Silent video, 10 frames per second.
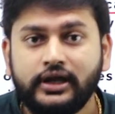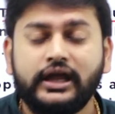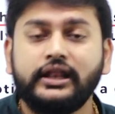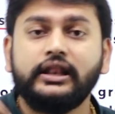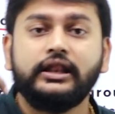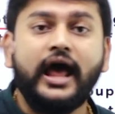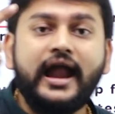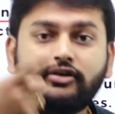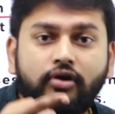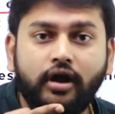In
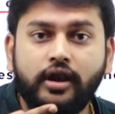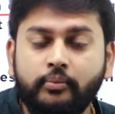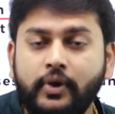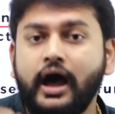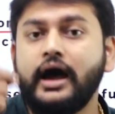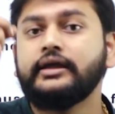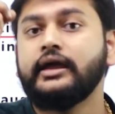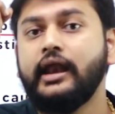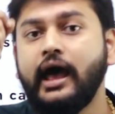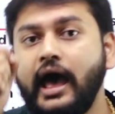that column, I
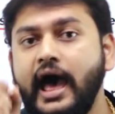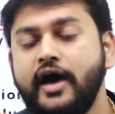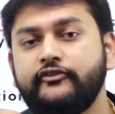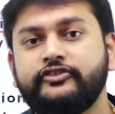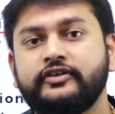can have